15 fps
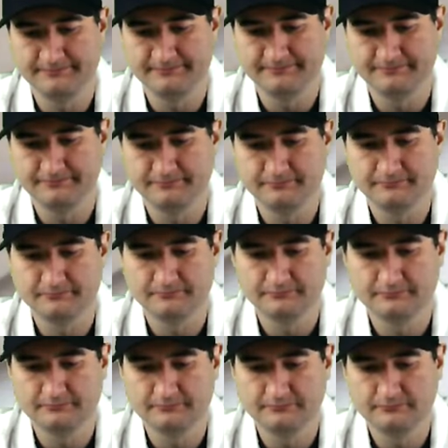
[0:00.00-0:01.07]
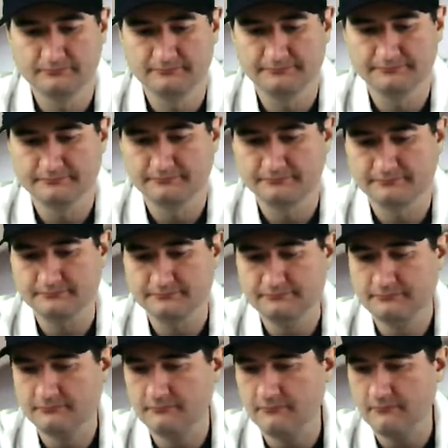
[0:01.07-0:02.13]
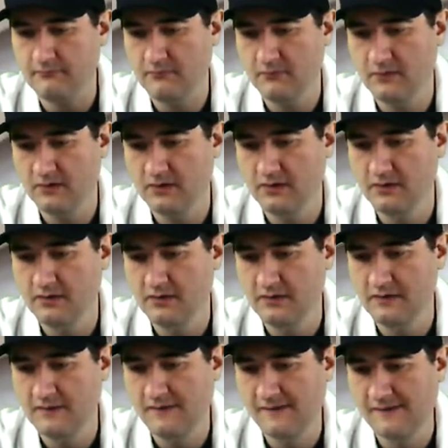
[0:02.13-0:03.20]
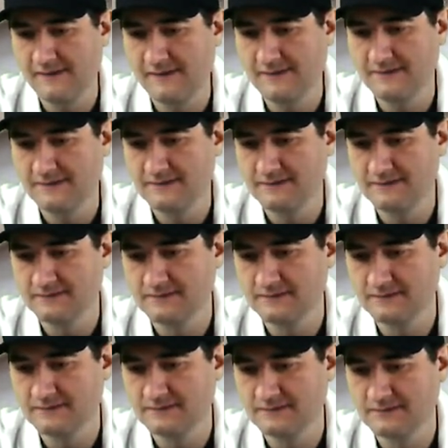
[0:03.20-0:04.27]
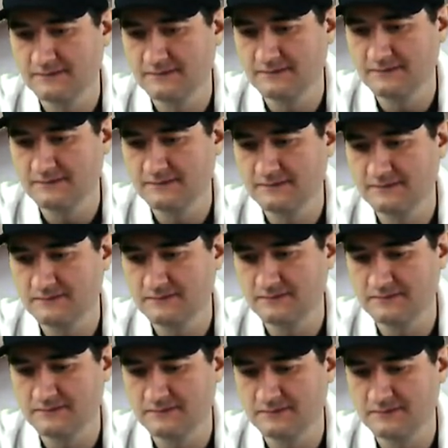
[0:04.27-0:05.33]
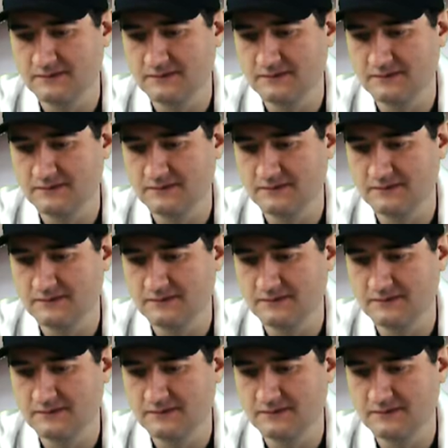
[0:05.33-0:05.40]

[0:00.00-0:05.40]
(silence)